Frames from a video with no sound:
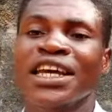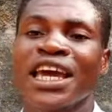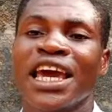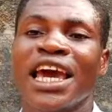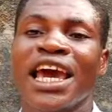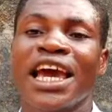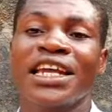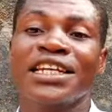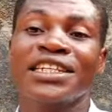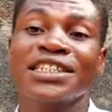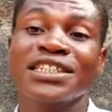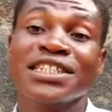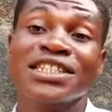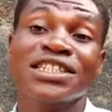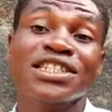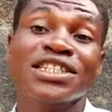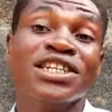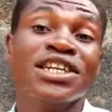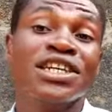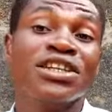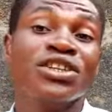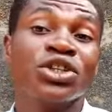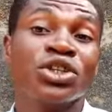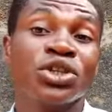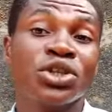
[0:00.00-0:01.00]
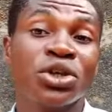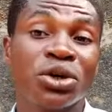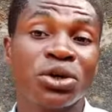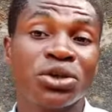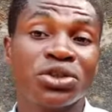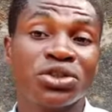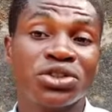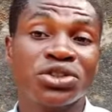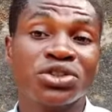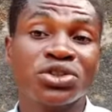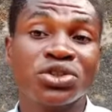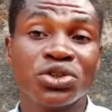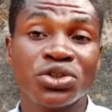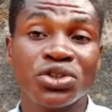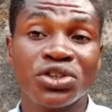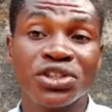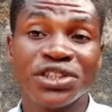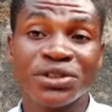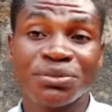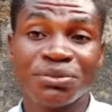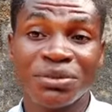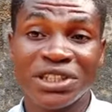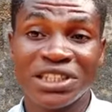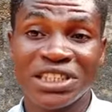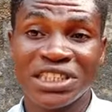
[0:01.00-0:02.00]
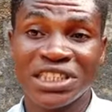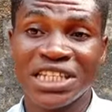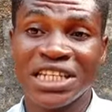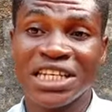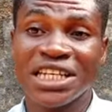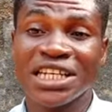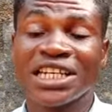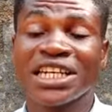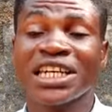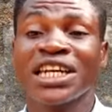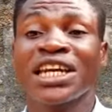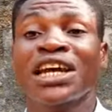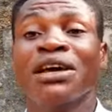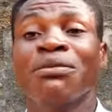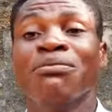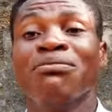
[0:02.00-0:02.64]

And don't do this mistake.